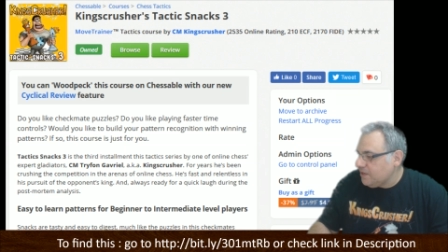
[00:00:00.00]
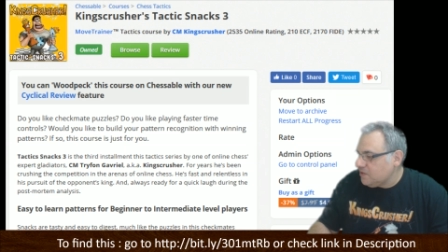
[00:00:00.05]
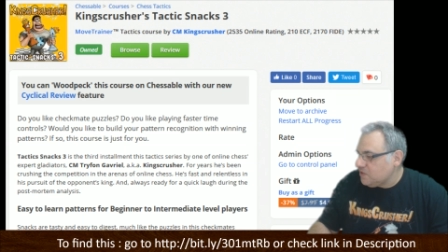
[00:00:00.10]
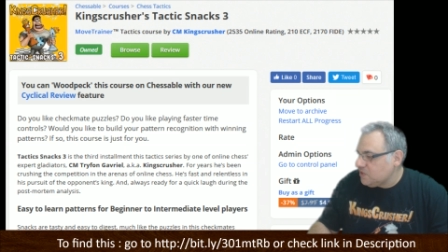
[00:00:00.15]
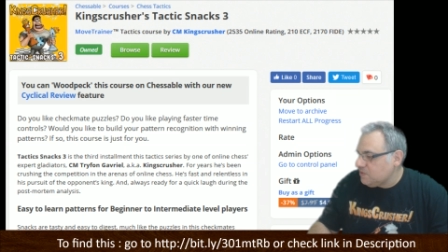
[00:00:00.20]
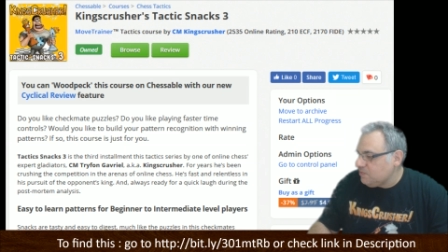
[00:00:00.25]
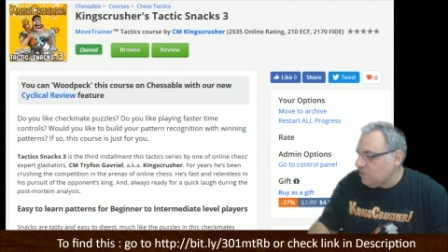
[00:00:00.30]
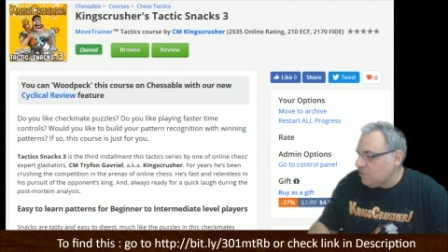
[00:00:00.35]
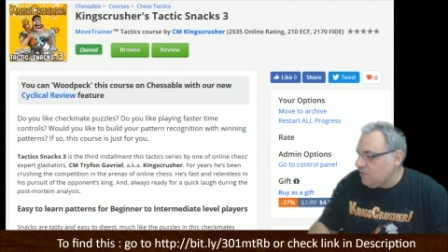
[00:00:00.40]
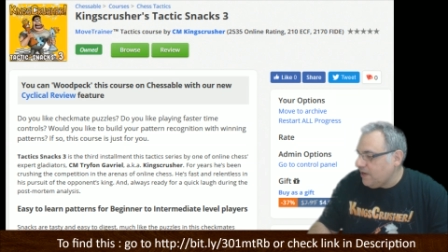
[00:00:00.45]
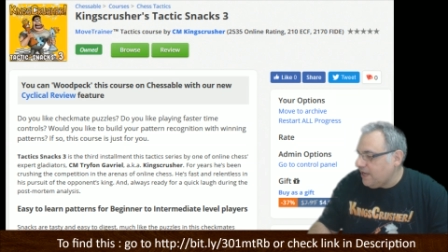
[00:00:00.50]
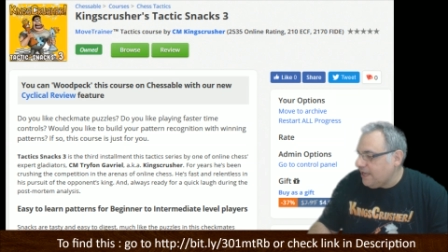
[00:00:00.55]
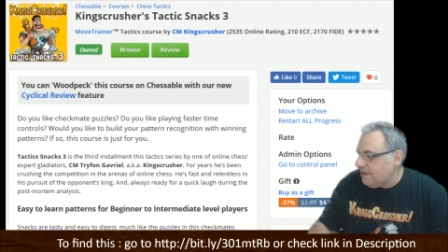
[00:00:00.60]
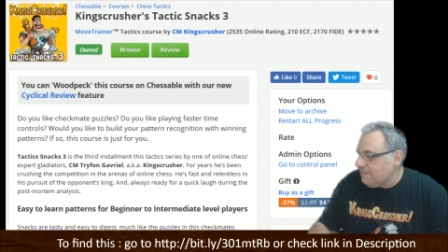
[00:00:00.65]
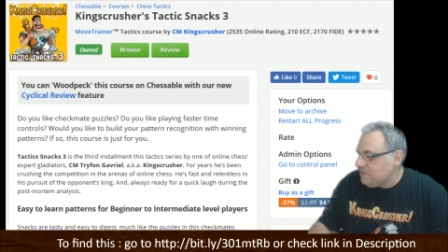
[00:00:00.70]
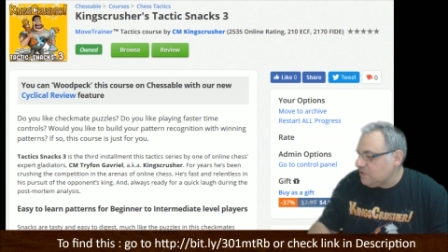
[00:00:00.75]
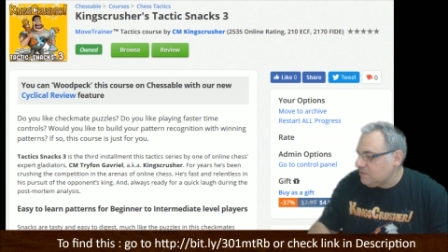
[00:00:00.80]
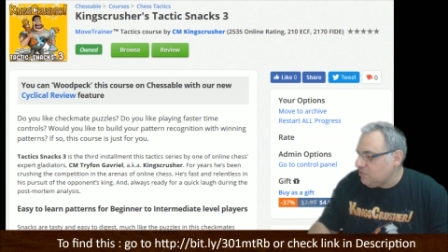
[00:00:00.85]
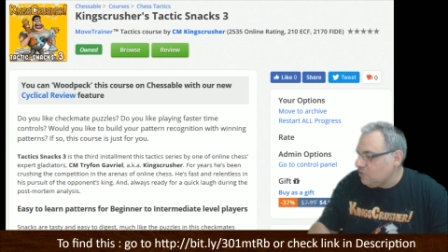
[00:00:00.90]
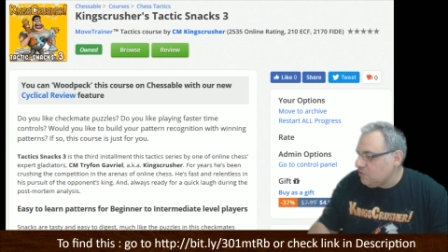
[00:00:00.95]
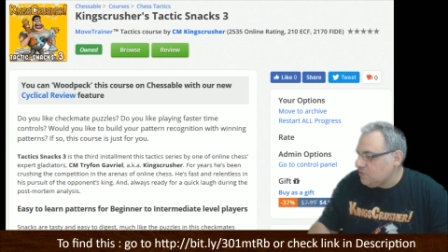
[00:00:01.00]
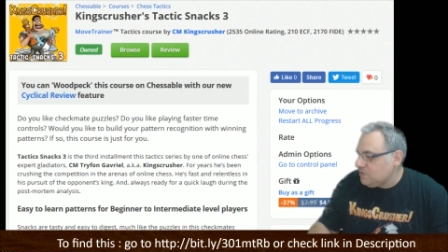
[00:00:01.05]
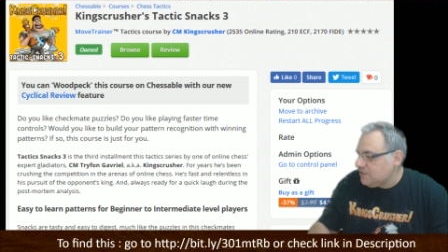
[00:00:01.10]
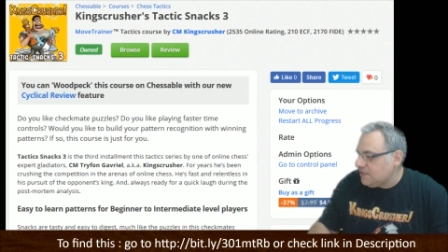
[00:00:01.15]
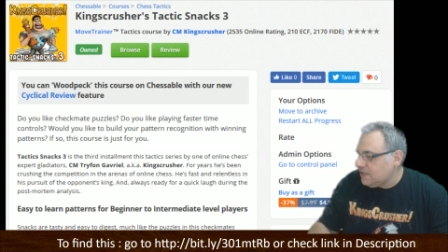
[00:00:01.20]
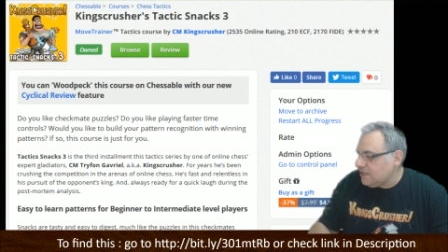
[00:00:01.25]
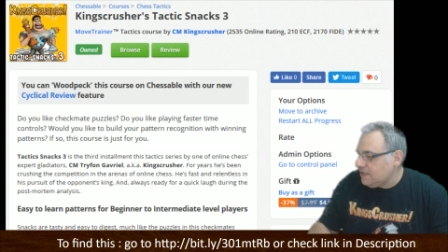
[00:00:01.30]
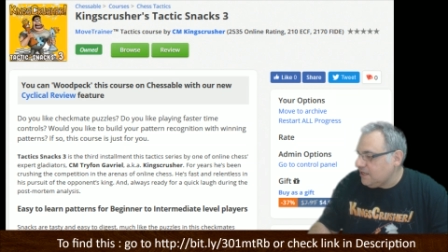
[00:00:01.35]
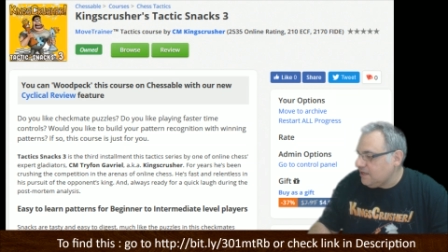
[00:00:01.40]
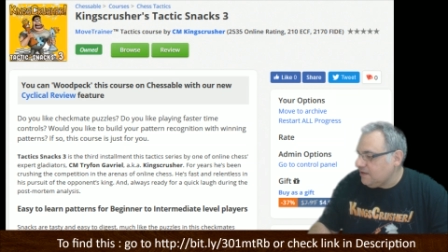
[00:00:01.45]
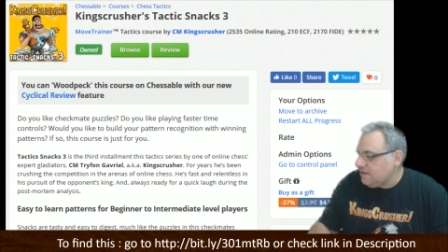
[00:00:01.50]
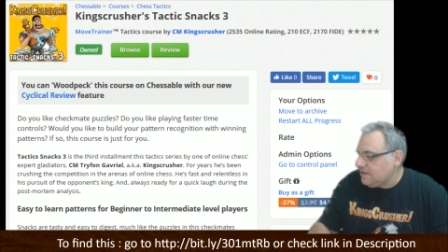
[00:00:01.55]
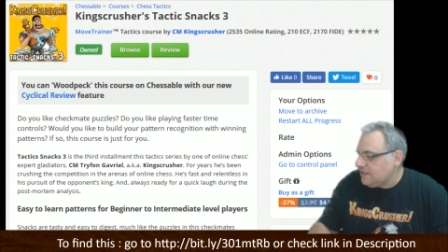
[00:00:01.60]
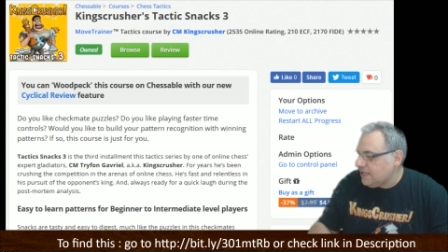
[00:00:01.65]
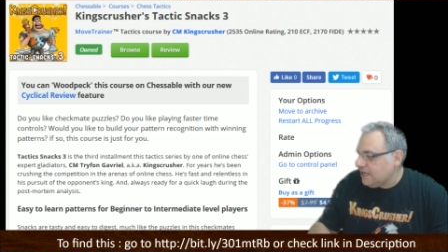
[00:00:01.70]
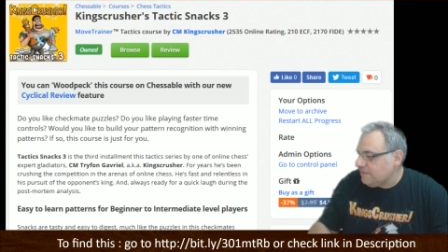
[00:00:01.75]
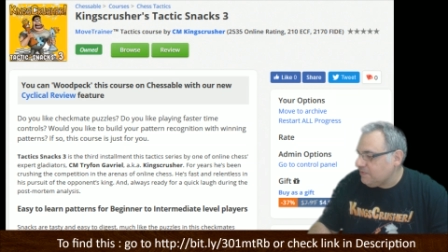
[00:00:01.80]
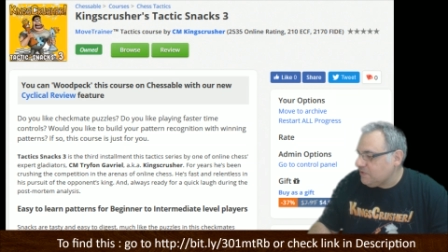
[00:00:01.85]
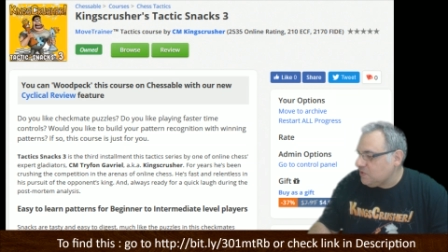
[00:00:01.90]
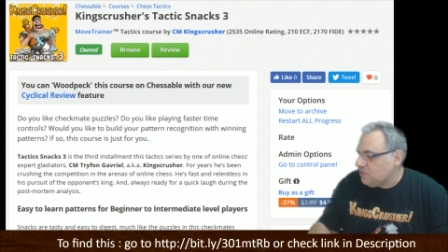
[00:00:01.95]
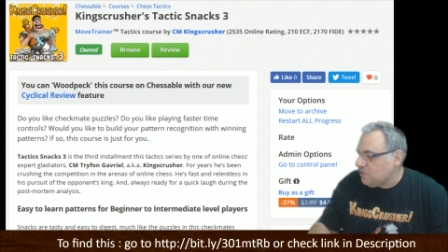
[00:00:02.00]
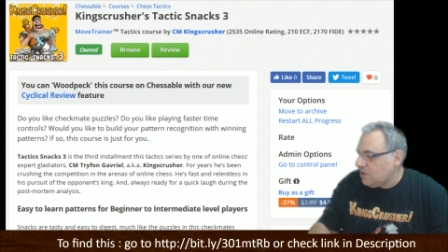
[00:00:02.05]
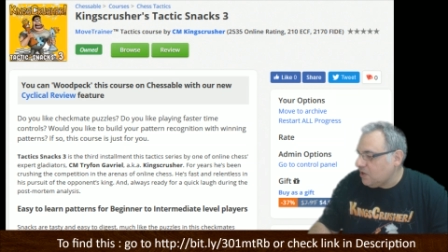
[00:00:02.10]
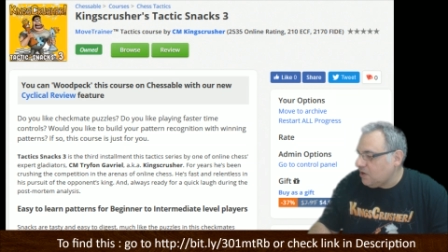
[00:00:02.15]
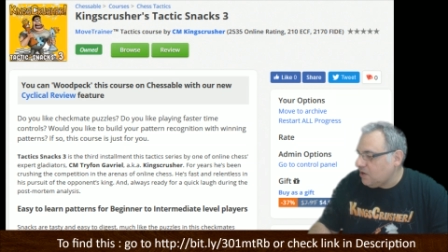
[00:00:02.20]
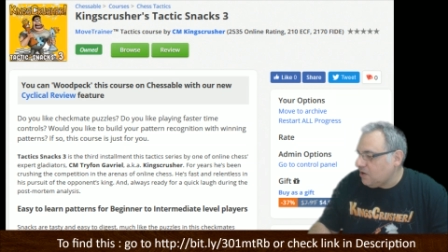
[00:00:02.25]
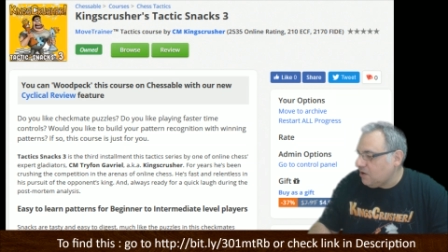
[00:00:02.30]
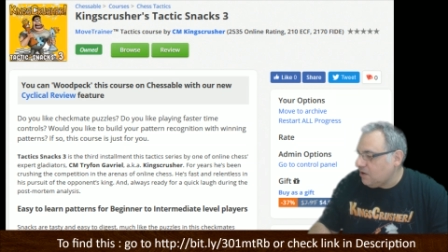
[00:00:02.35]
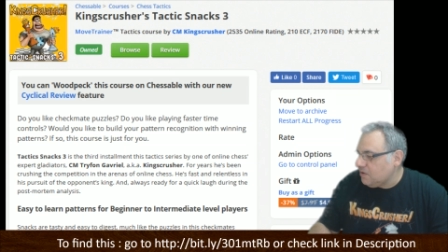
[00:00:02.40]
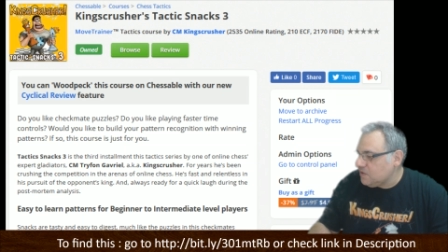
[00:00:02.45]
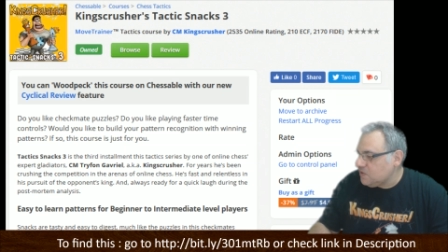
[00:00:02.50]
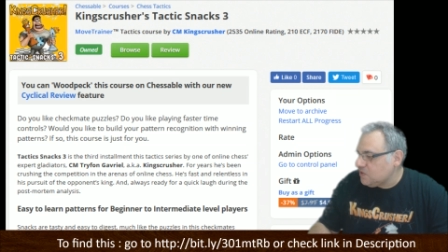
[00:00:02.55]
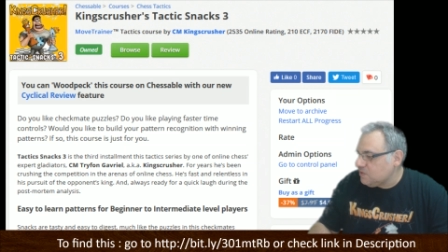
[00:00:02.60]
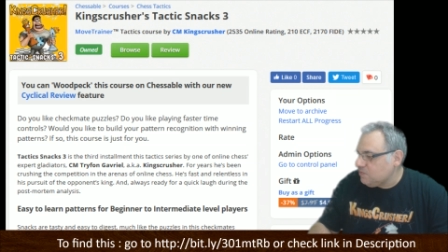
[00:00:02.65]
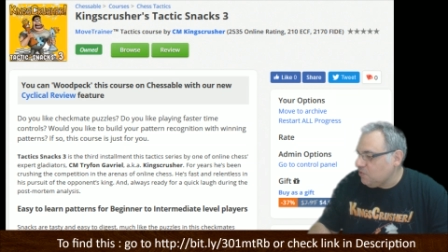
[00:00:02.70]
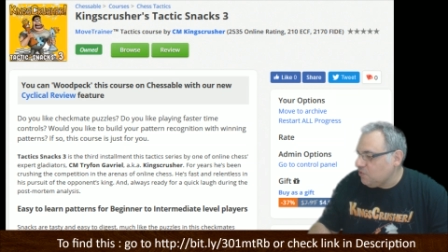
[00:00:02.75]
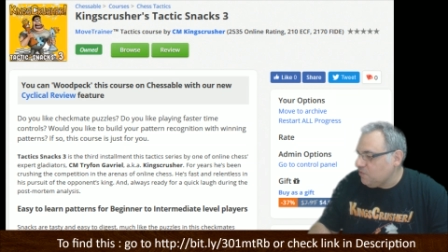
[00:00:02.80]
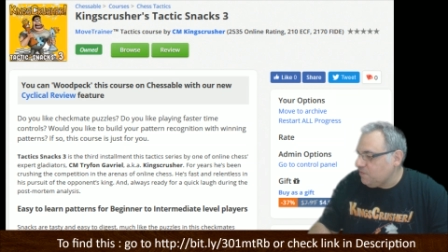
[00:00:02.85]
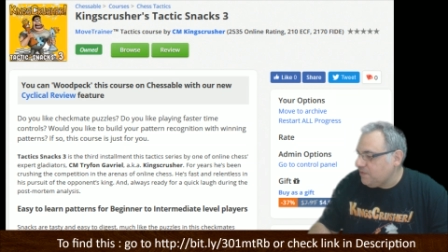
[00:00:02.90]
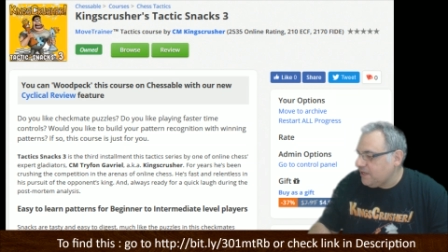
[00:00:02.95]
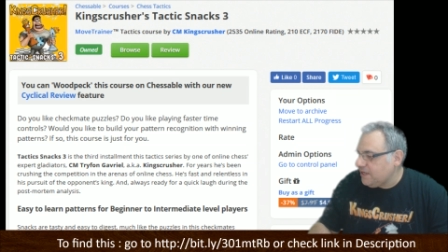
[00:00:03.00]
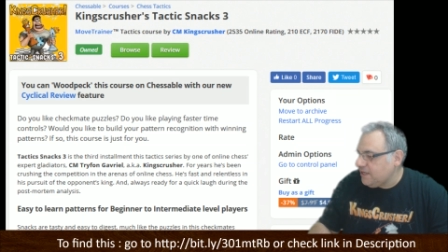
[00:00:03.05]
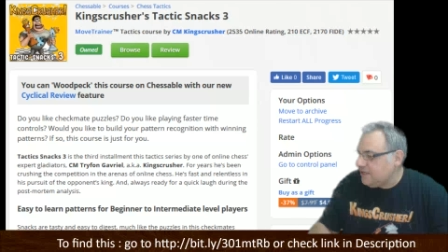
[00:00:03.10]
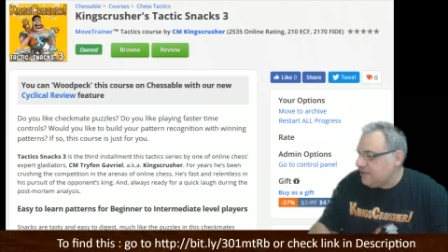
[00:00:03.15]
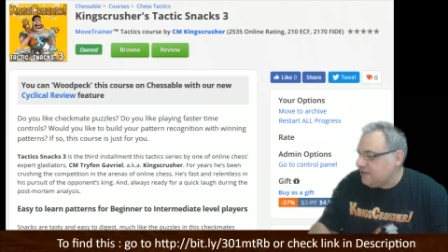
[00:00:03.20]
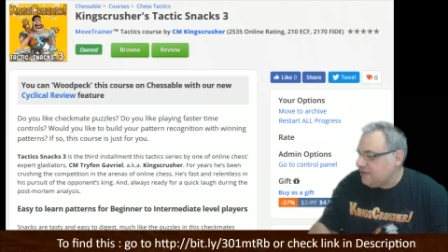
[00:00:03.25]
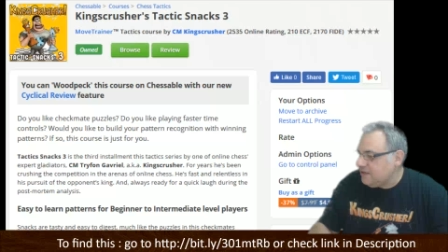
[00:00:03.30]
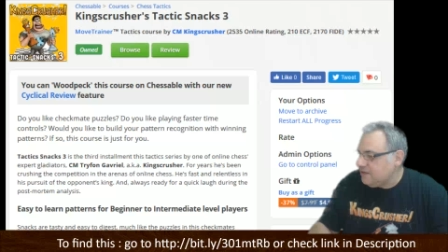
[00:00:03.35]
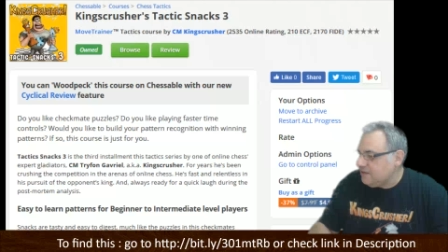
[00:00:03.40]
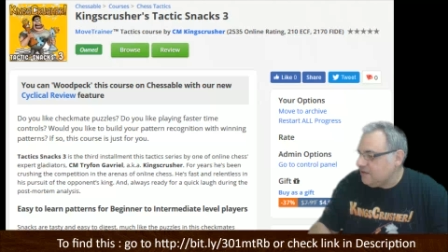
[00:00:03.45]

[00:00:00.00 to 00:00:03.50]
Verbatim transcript: small m small t capital R small b.